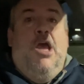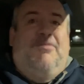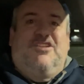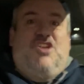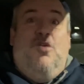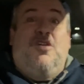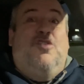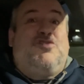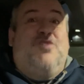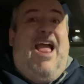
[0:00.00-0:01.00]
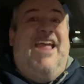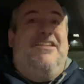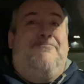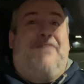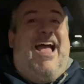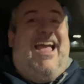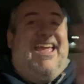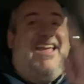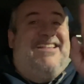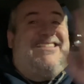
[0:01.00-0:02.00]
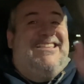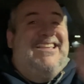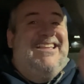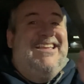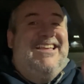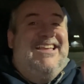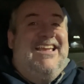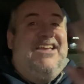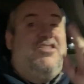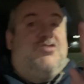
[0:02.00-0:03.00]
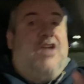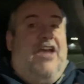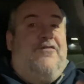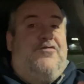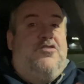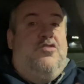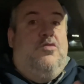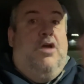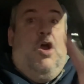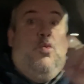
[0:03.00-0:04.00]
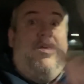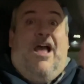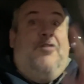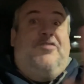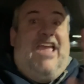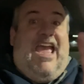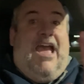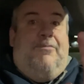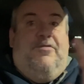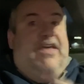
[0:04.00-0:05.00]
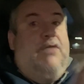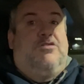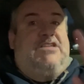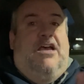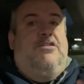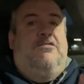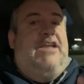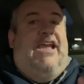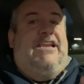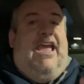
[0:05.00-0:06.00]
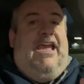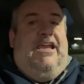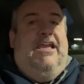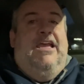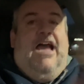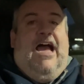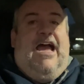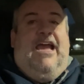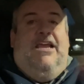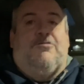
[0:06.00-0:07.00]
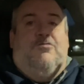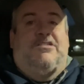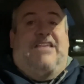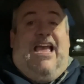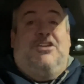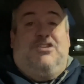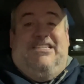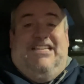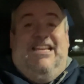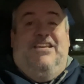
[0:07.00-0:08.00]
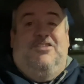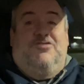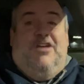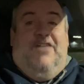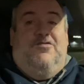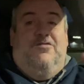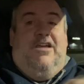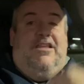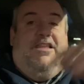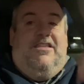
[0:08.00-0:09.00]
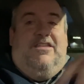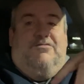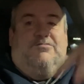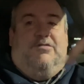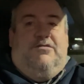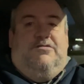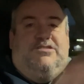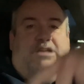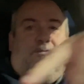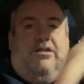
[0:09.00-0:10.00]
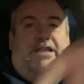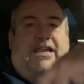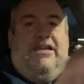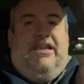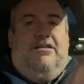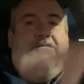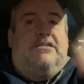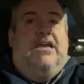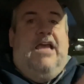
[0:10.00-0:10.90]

But don't go trying to buy it in the drive-through without the app. They will tell you nay, nay. I was actually sitting in the drive-through and there was one of those double lane deals.